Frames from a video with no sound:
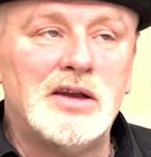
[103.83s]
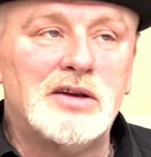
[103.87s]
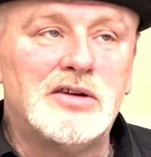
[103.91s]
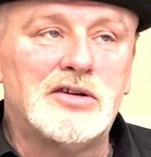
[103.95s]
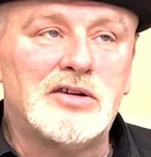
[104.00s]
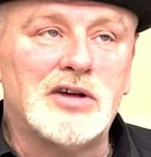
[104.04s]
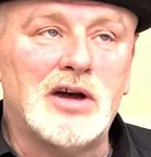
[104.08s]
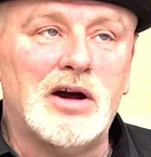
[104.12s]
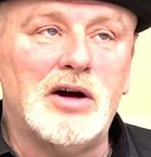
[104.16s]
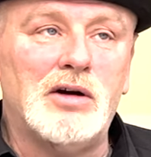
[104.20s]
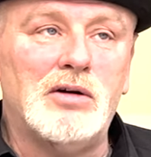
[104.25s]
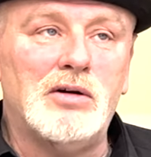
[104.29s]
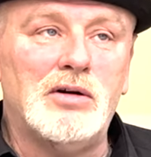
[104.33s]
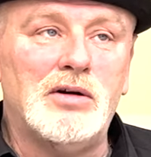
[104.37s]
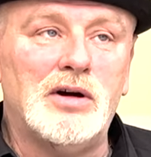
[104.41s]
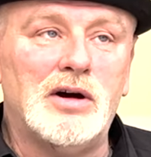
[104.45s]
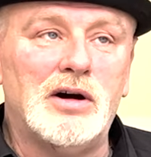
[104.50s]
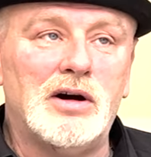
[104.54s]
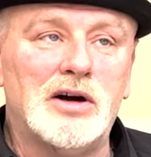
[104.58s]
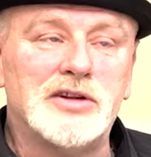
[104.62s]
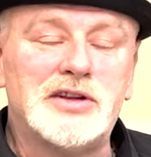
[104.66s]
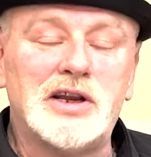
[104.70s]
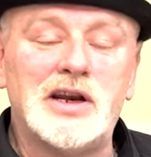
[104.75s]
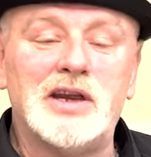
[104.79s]
So
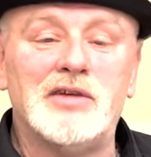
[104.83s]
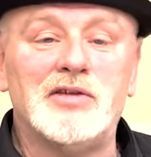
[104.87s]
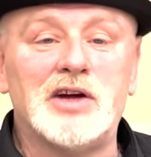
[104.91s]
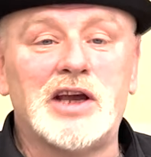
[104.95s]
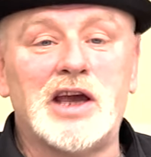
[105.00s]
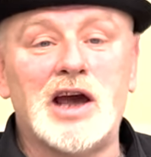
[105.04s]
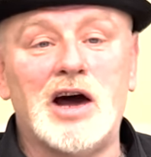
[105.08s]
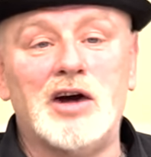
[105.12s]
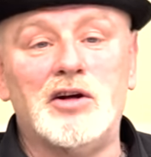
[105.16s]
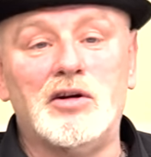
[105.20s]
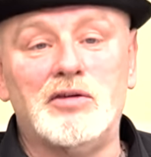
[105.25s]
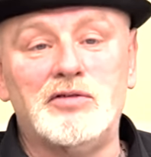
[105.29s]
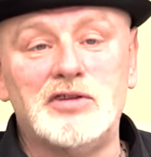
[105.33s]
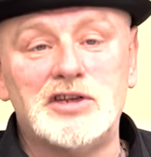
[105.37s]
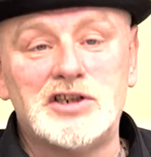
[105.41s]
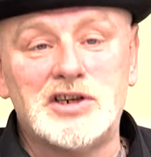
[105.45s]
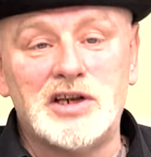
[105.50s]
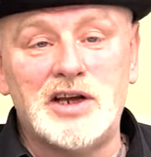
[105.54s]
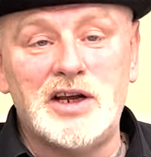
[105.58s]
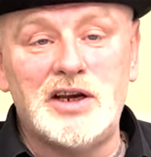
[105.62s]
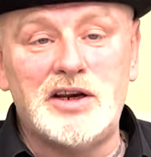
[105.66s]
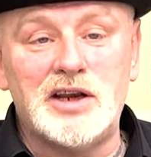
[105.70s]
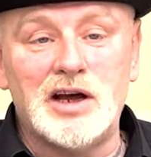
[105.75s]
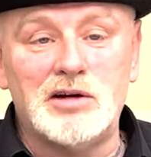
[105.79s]
I didn't have a gun,
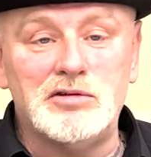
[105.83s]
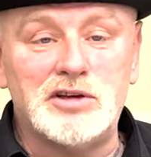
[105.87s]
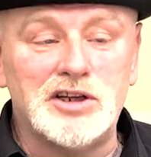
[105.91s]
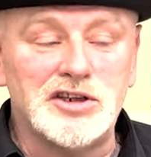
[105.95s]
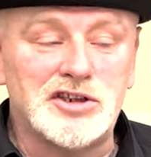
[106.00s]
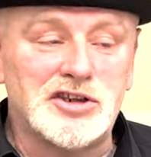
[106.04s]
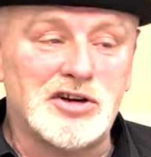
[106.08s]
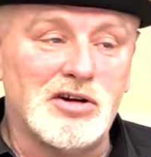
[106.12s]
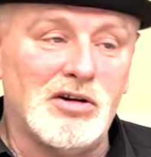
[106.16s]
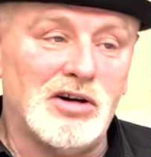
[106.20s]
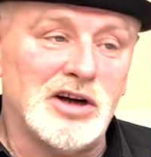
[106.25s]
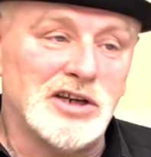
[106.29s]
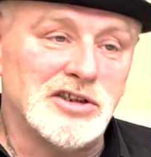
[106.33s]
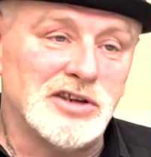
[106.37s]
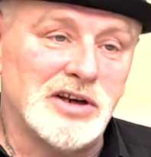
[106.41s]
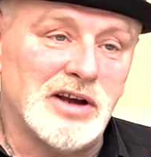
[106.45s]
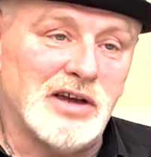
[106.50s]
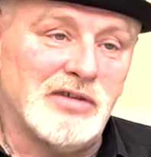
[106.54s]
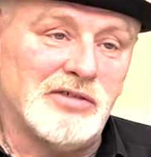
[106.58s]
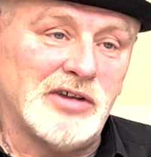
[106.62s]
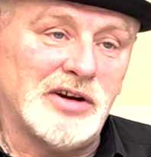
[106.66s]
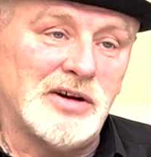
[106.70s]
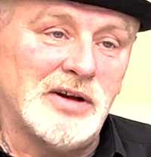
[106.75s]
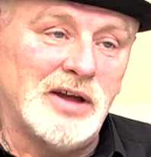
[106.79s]
obviously, no disguise or
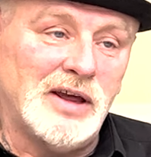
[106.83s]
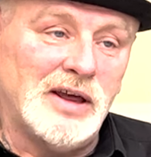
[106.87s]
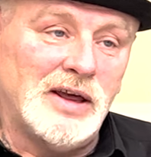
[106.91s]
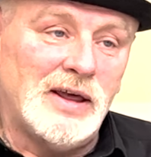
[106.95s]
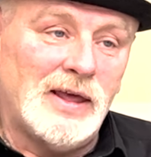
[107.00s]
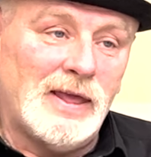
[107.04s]
nothing.